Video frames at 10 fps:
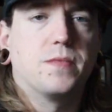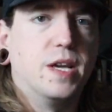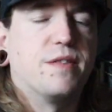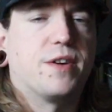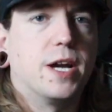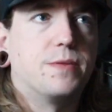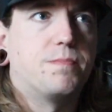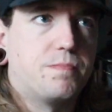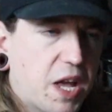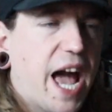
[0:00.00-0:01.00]
If I
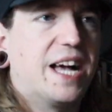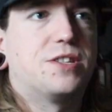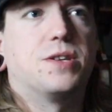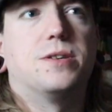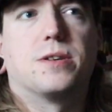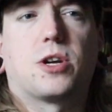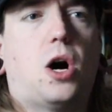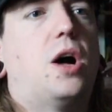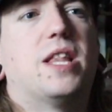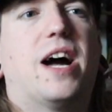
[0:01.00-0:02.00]
had to
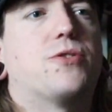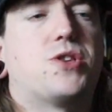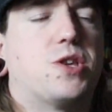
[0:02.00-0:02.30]
call out